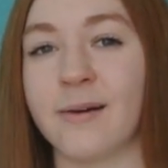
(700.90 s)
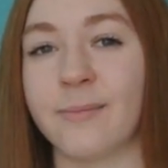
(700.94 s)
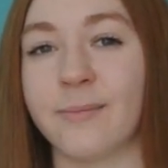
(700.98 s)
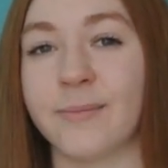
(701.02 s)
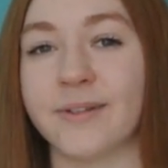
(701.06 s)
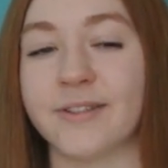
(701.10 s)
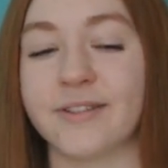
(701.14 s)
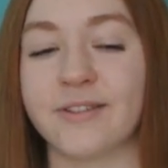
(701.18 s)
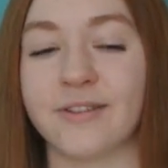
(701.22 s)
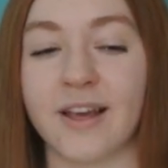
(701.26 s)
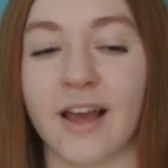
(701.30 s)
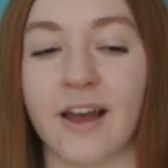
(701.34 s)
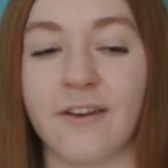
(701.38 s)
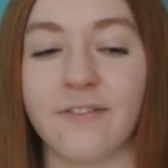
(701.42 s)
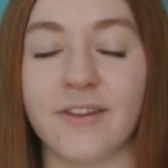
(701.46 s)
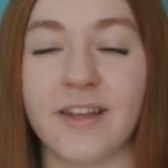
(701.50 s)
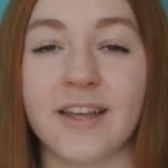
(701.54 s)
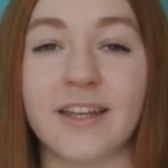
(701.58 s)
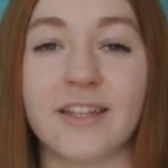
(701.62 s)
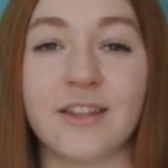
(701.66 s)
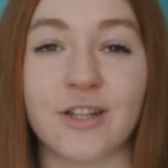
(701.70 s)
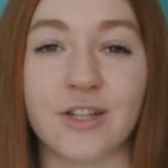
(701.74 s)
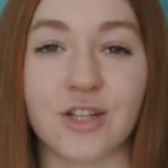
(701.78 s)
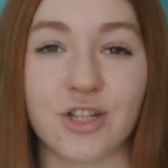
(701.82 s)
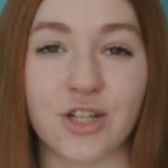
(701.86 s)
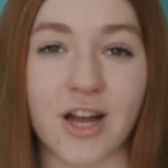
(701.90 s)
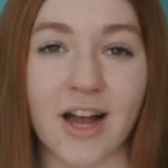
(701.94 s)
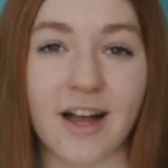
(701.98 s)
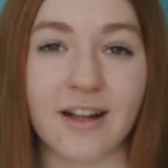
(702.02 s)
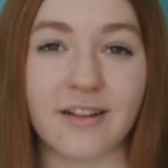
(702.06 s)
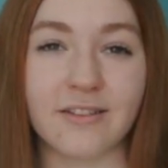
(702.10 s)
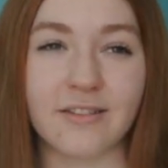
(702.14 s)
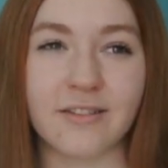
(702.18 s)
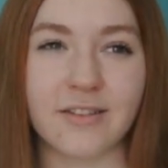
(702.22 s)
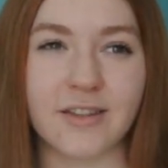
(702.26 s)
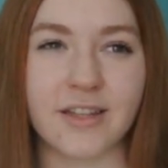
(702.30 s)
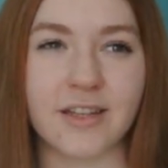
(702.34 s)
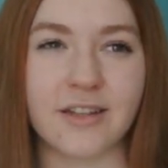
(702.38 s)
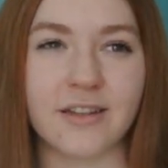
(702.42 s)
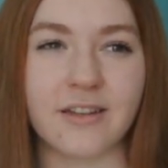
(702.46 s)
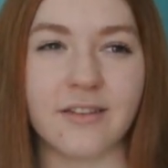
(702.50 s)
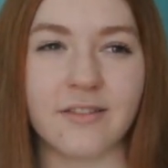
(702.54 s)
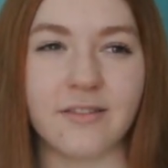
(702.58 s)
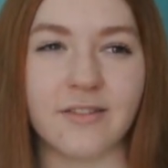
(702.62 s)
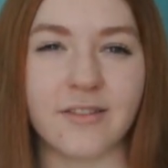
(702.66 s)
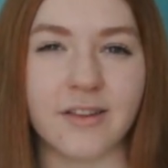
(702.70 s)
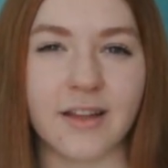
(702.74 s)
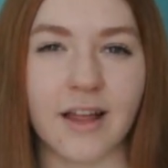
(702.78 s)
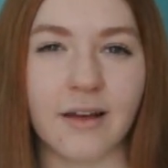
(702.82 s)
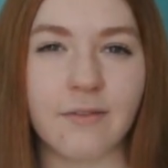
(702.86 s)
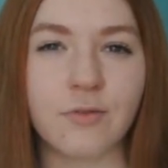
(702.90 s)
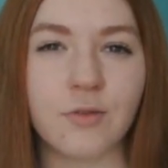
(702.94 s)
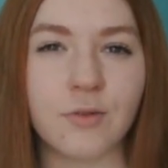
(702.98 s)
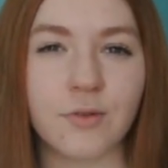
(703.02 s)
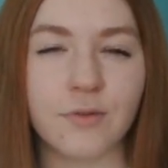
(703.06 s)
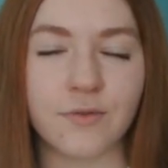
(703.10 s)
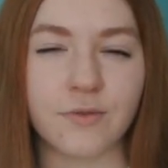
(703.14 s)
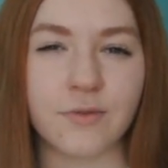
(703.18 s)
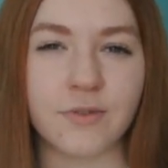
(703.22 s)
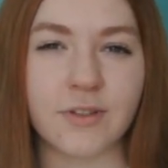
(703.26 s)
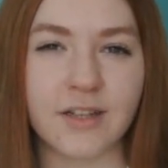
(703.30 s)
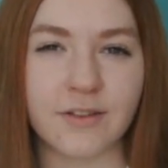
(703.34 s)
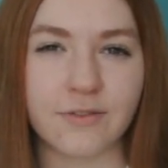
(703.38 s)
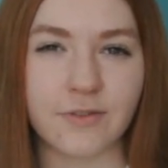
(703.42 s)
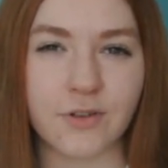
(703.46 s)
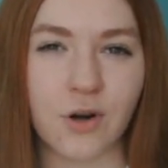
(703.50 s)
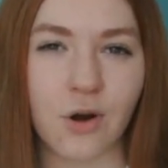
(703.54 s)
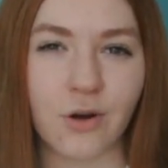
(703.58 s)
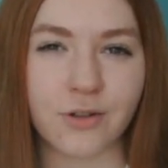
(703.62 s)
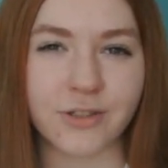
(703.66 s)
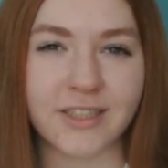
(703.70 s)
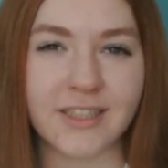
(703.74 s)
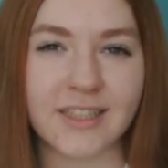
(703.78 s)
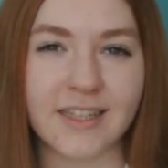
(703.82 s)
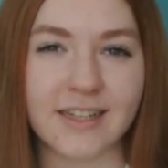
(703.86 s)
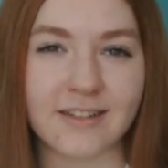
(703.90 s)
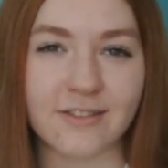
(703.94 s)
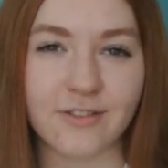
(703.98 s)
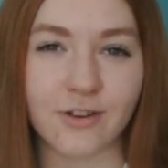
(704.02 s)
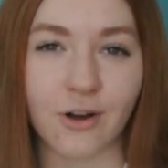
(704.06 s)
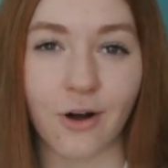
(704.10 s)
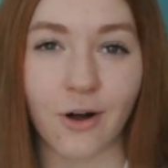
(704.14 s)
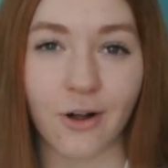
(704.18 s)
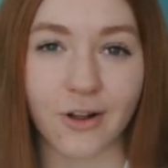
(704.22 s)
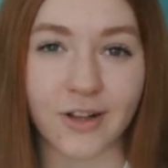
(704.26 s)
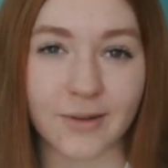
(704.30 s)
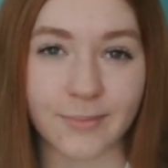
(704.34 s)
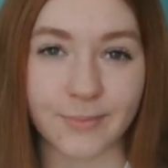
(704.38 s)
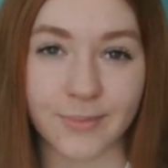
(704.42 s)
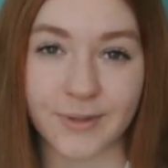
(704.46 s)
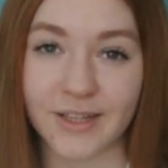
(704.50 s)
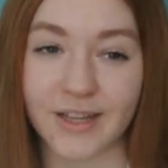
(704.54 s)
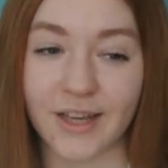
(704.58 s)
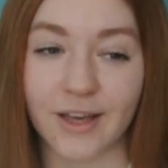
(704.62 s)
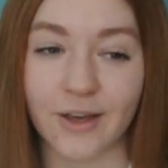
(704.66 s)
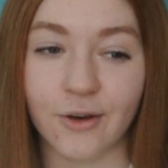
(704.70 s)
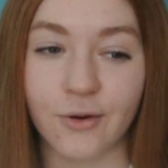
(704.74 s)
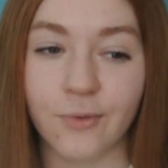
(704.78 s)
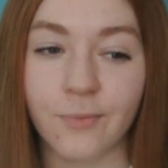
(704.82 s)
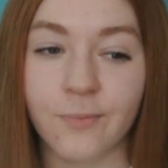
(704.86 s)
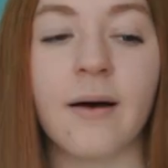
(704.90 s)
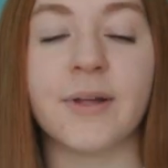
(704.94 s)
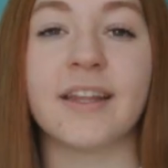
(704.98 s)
So yeah, I feel like the level of difficulty is all up to you.